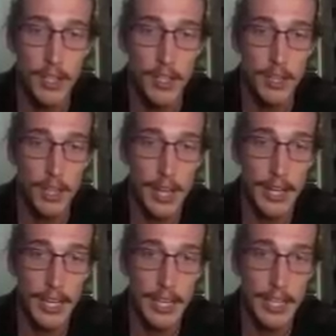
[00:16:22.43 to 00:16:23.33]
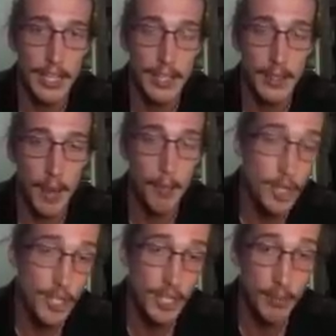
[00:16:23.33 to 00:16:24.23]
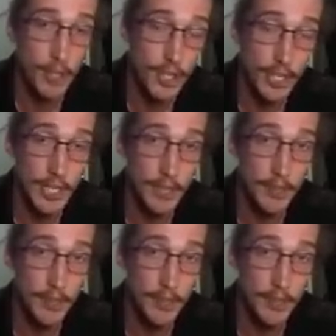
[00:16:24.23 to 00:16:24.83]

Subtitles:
leg in. I'm pushing in,